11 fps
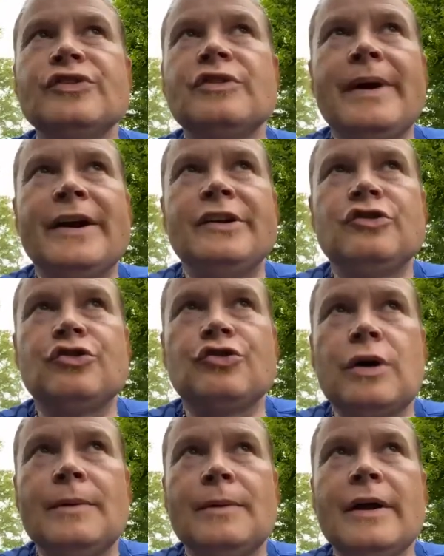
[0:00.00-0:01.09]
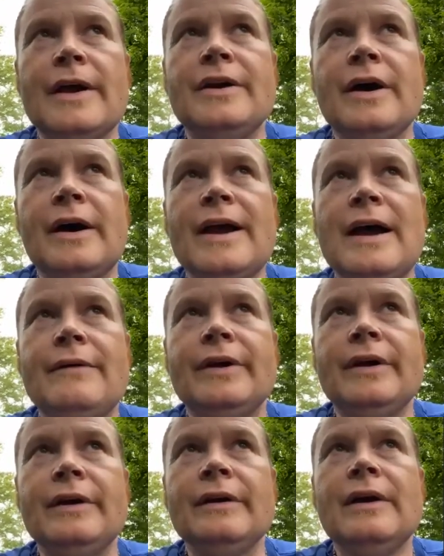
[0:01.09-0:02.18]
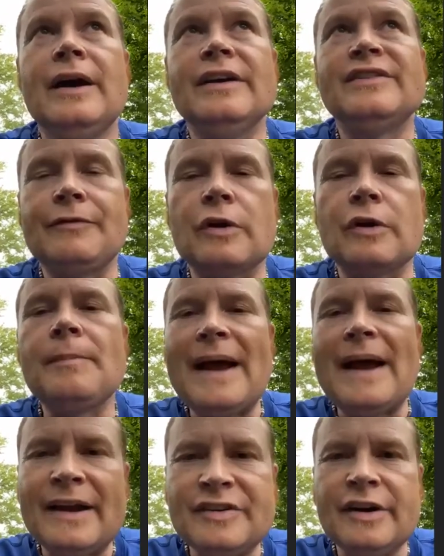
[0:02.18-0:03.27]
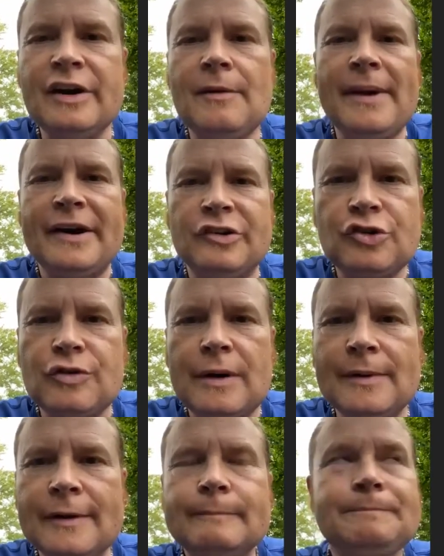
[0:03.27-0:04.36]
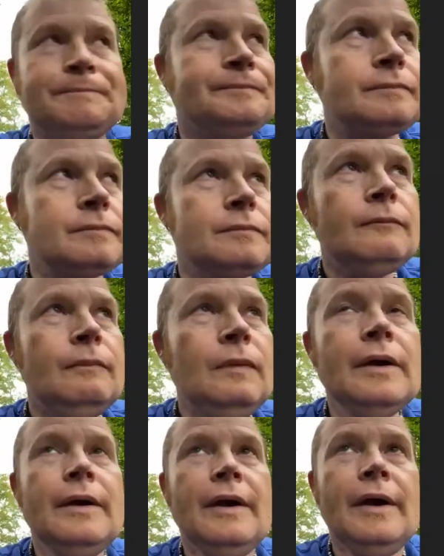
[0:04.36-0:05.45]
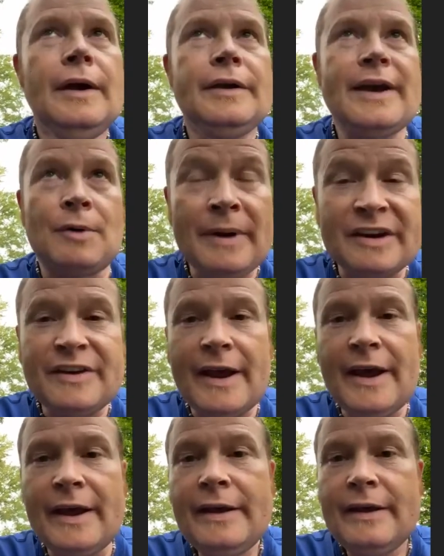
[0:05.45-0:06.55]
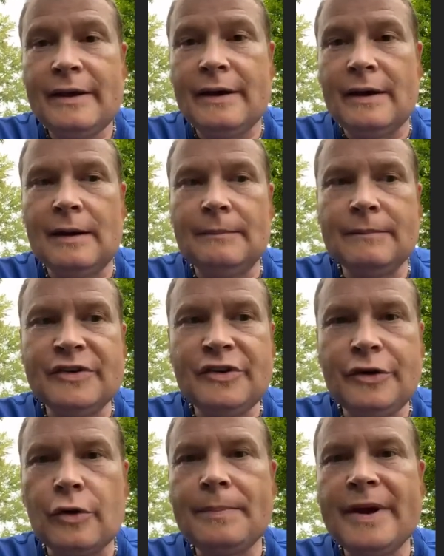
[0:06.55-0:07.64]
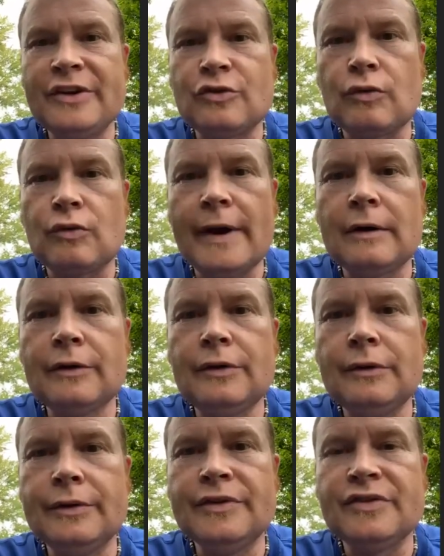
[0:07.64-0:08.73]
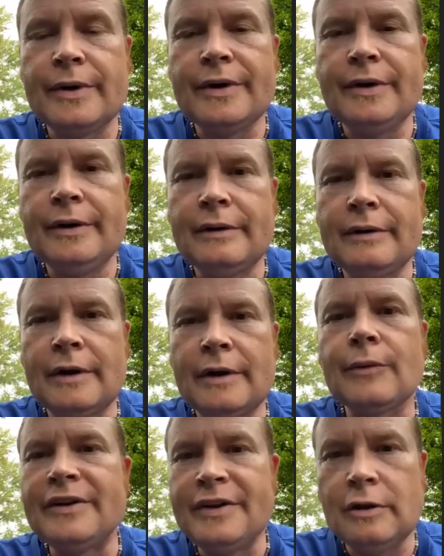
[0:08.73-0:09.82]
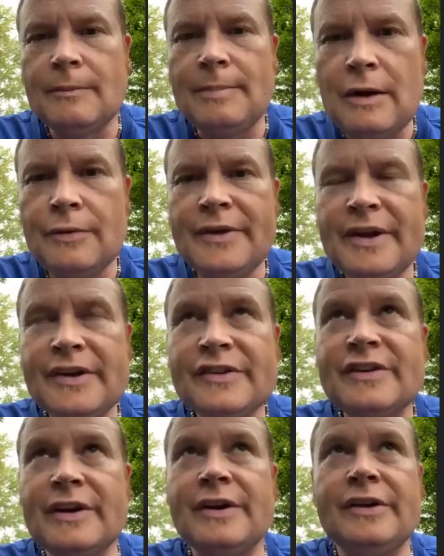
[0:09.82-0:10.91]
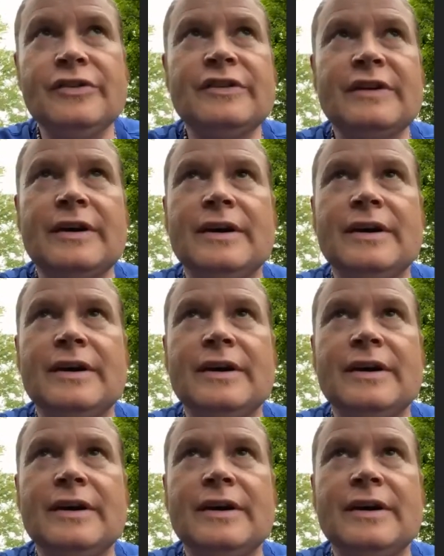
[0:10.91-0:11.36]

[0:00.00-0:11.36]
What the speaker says: to manage trauma and not having a safer capacity to manage trauma. Gabor Mate is a New York-based writer who has written a great deal about this, and he's